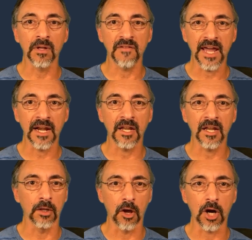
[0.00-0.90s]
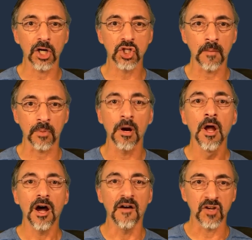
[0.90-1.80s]
of handling a large number
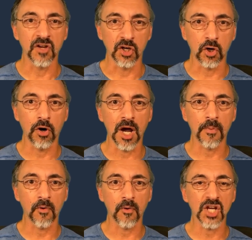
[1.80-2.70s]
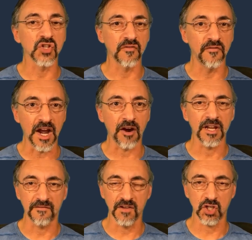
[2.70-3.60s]
of concurrent operations very
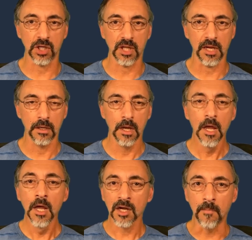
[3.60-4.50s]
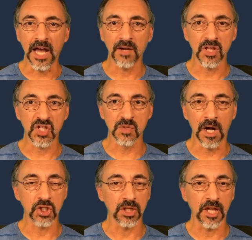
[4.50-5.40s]
efficiently. Combined with its
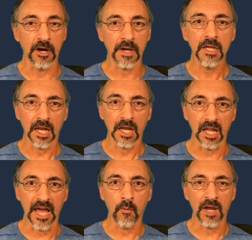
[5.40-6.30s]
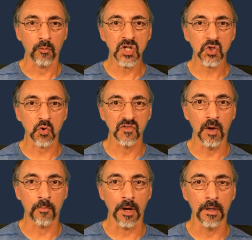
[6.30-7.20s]
modularity and lightweight resource
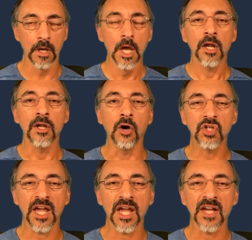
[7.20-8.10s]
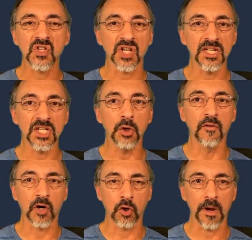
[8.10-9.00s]
footprint, Node J S is ideal
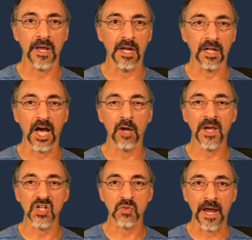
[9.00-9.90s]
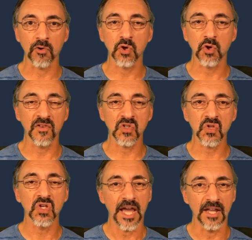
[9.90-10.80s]
for creating cloud-based
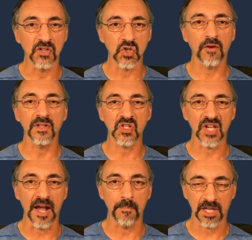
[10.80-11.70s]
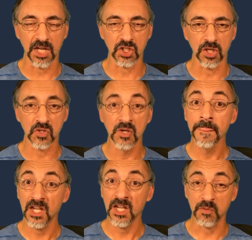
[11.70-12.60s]
microservices and serverless applications,
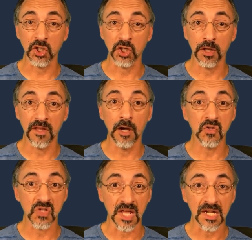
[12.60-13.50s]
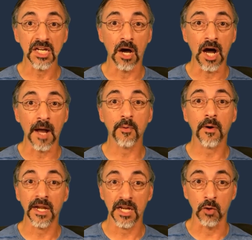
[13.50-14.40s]
especially those that need to
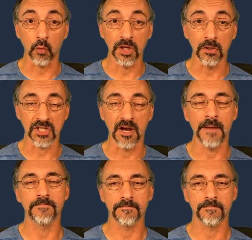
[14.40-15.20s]
operate in real time.